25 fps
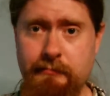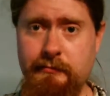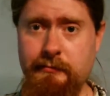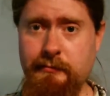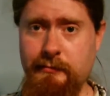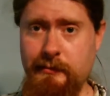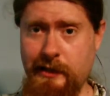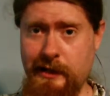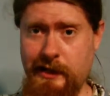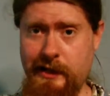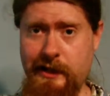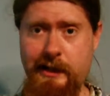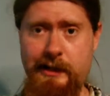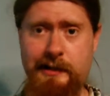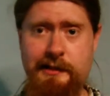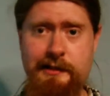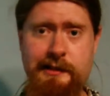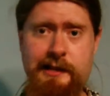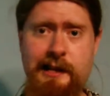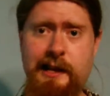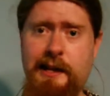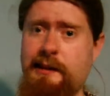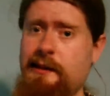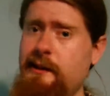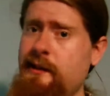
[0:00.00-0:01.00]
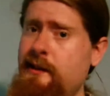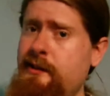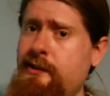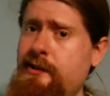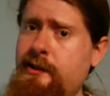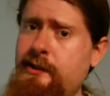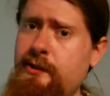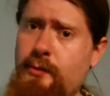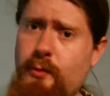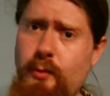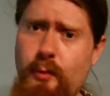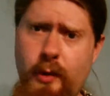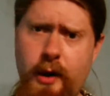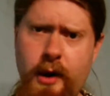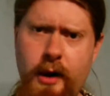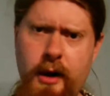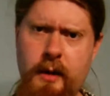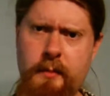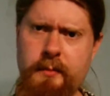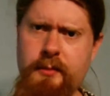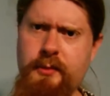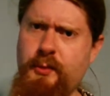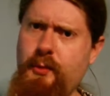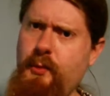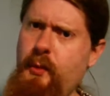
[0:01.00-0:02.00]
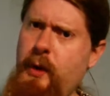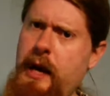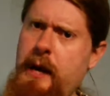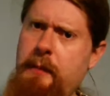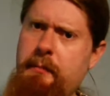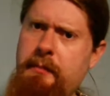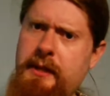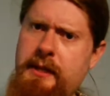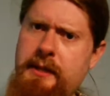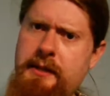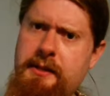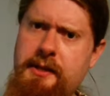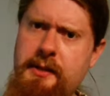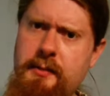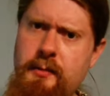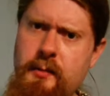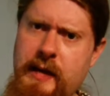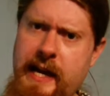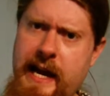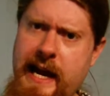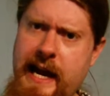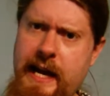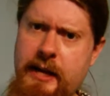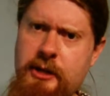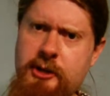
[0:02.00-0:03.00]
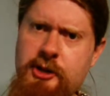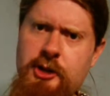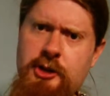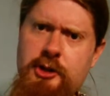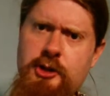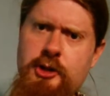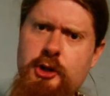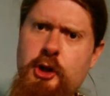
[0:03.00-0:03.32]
like I said, this is Rob's Ramblings and Reactions.